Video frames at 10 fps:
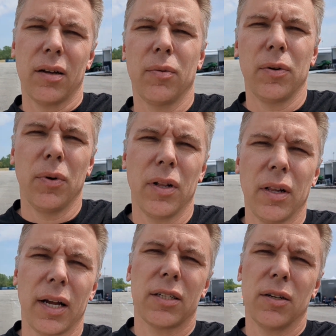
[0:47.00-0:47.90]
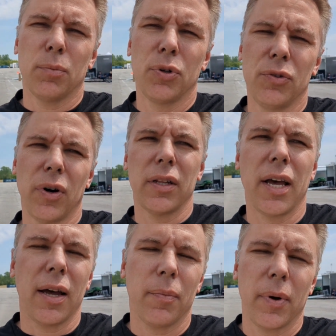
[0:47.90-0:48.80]
we'd really like to improve on
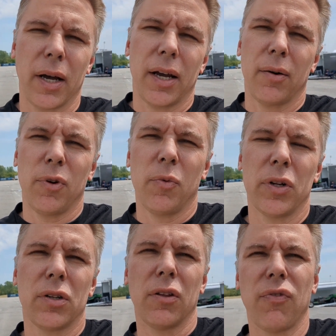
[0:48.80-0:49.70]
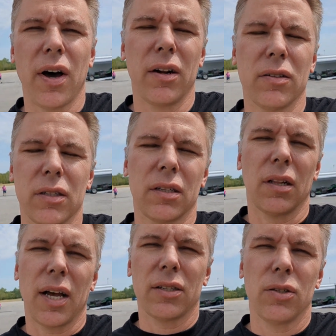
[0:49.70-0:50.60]
that. We went to the finals of the
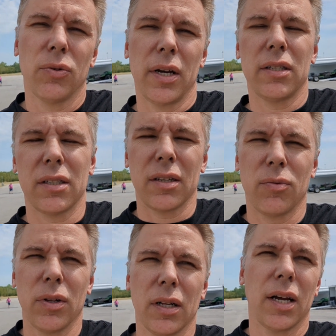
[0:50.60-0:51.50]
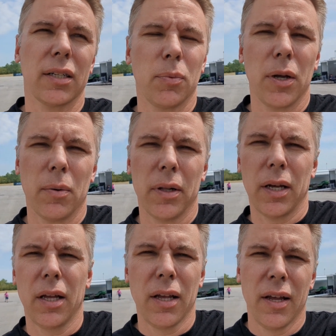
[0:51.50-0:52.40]
last two races. I'd really like to be able
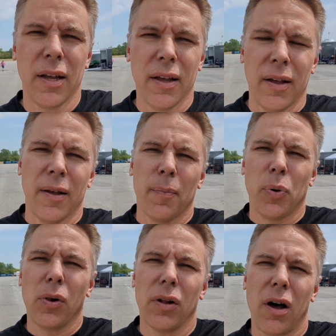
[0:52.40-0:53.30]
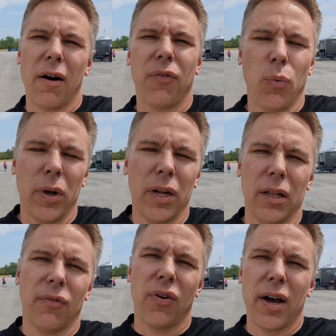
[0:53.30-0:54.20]
to pull it off, a win in
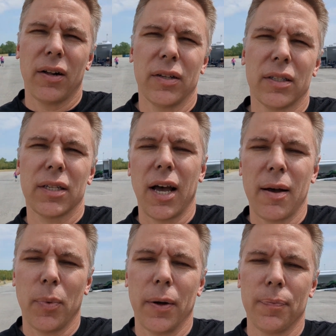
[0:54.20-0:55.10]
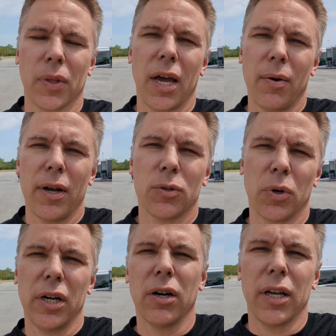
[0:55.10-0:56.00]
the final this time. But anyways, we're
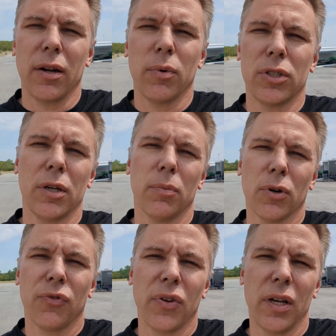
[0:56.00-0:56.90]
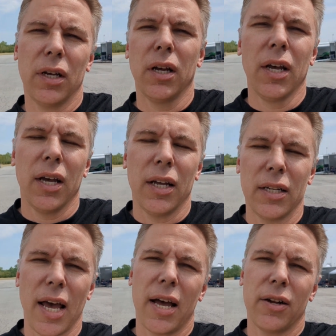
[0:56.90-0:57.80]
here again with Jim Murphy and
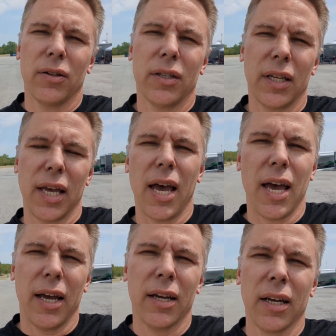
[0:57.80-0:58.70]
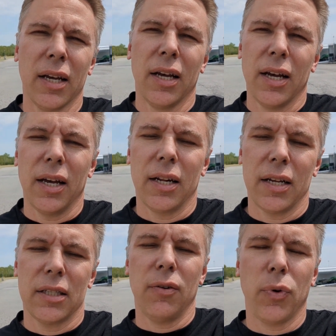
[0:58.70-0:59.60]
Daniel and the gang,
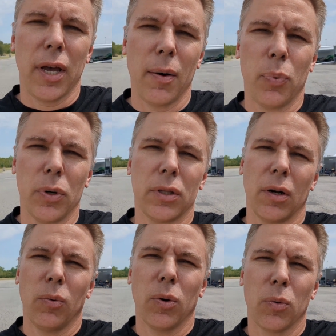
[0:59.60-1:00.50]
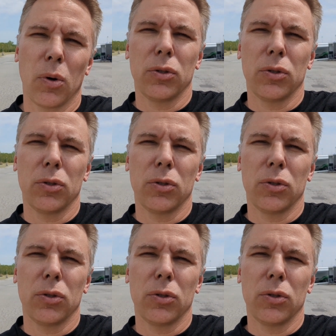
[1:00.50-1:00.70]
and see if we can't put the World War